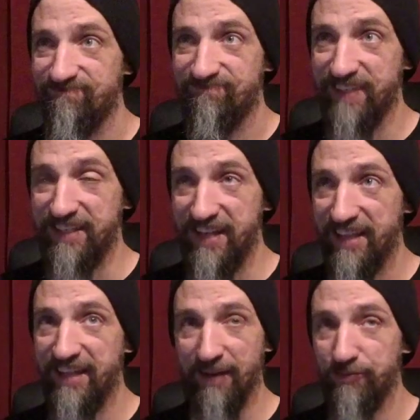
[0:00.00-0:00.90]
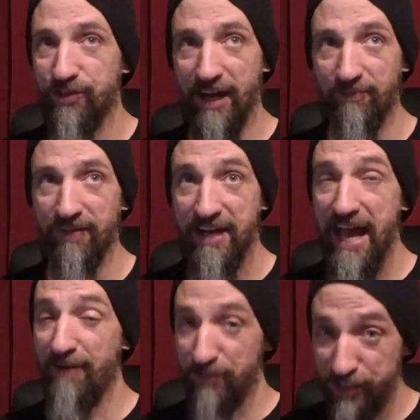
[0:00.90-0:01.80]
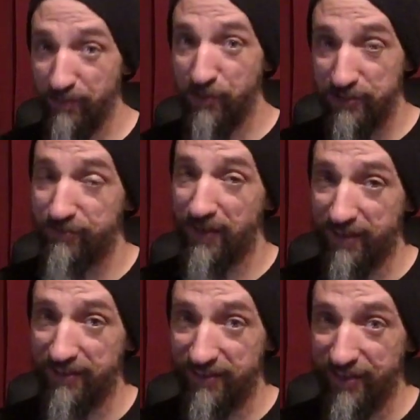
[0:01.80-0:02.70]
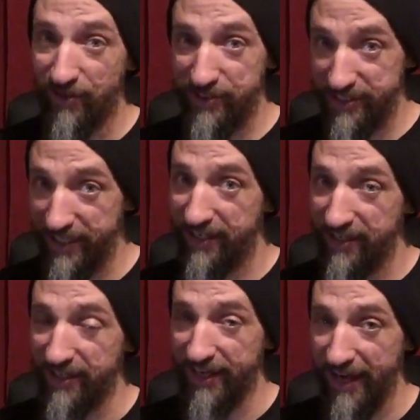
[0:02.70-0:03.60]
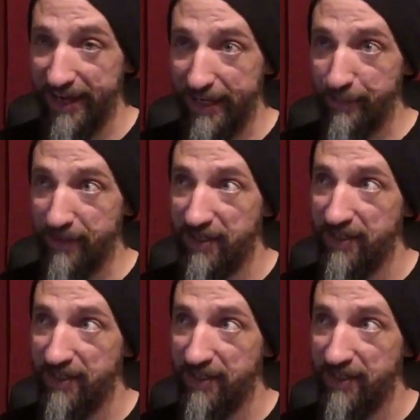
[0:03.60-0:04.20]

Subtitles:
Like nothing, I'm trying, and for someone who's a fucking, you know, cynic like I am,